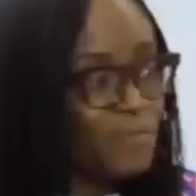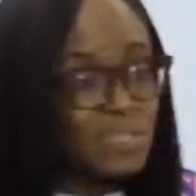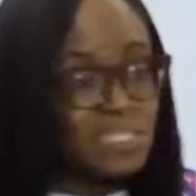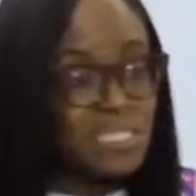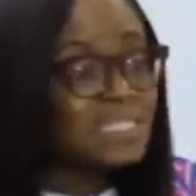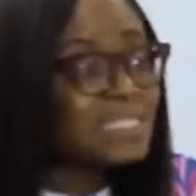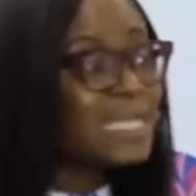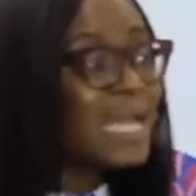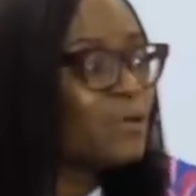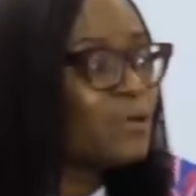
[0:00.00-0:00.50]
There's
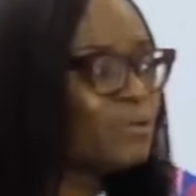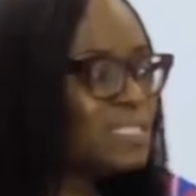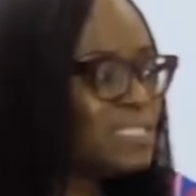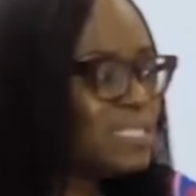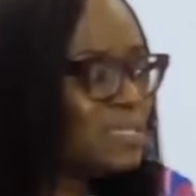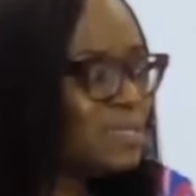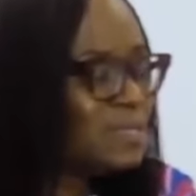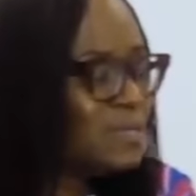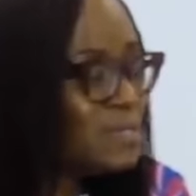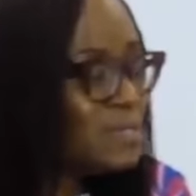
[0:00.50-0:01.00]
integrity.
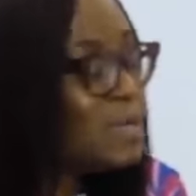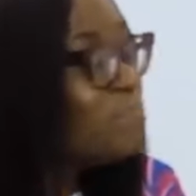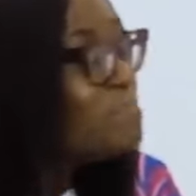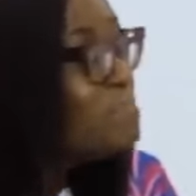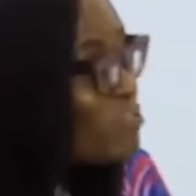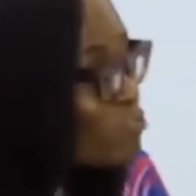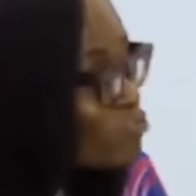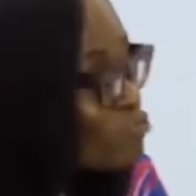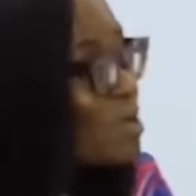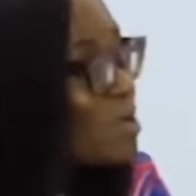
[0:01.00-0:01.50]
Then
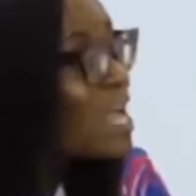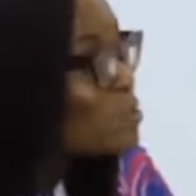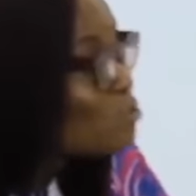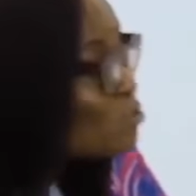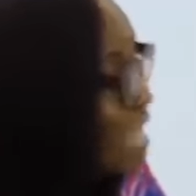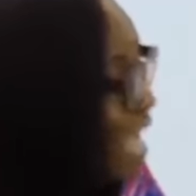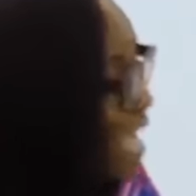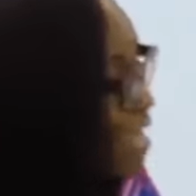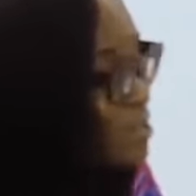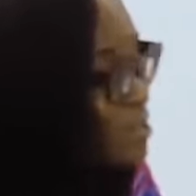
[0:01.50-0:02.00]
be sure that the
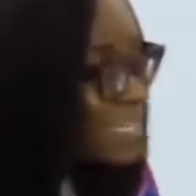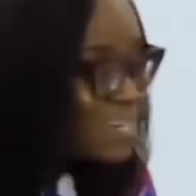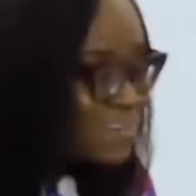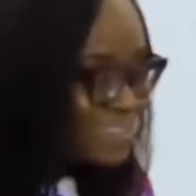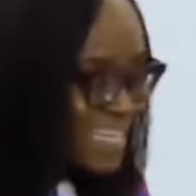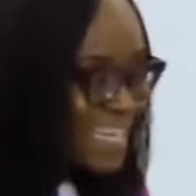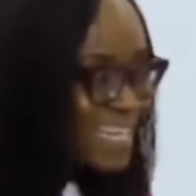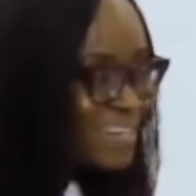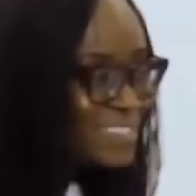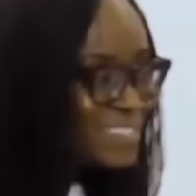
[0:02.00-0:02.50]
dialogue is
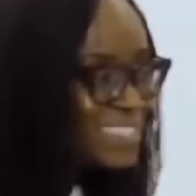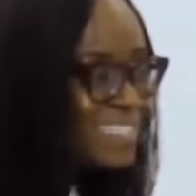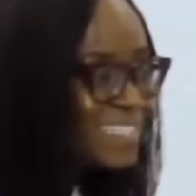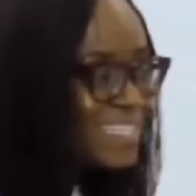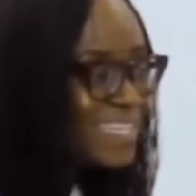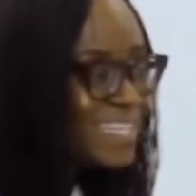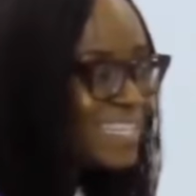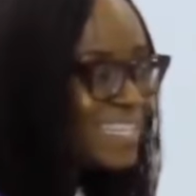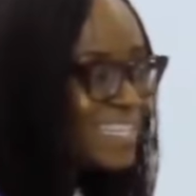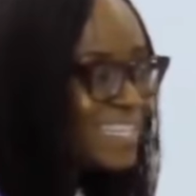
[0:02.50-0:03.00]

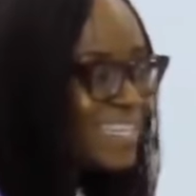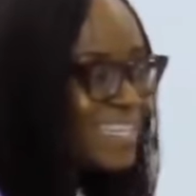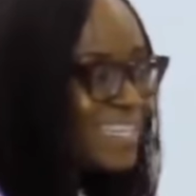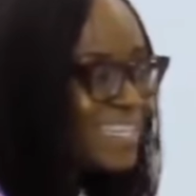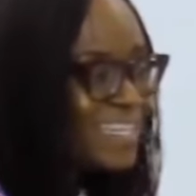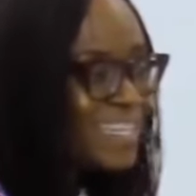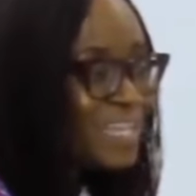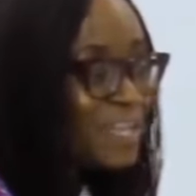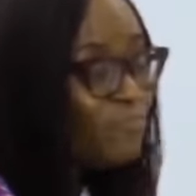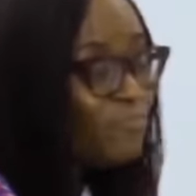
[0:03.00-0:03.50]

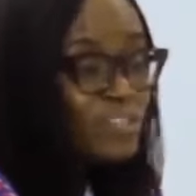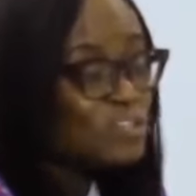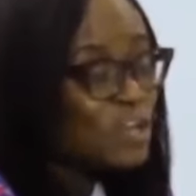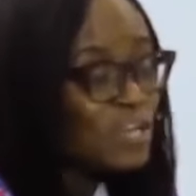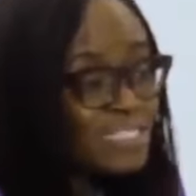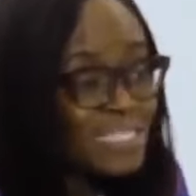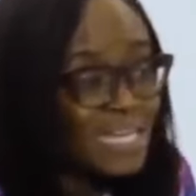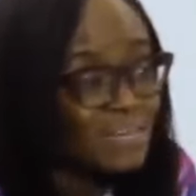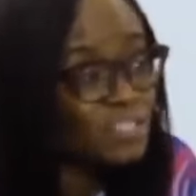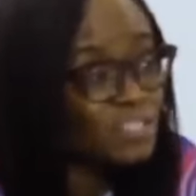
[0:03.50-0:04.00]
integrity. If it's not
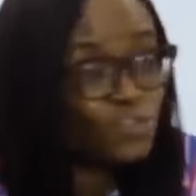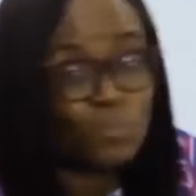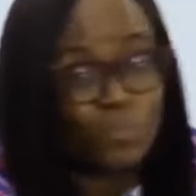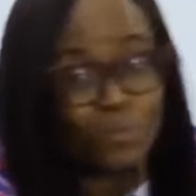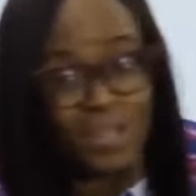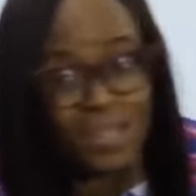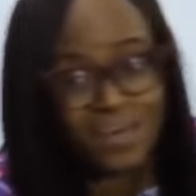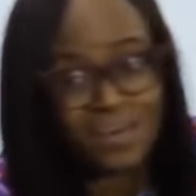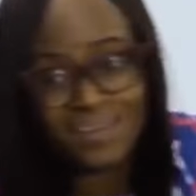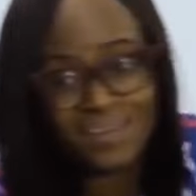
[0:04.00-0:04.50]
integrity, don't
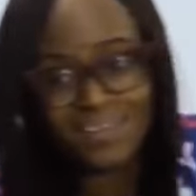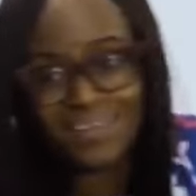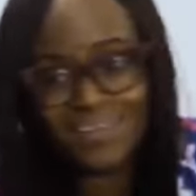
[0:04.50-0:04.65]
put it.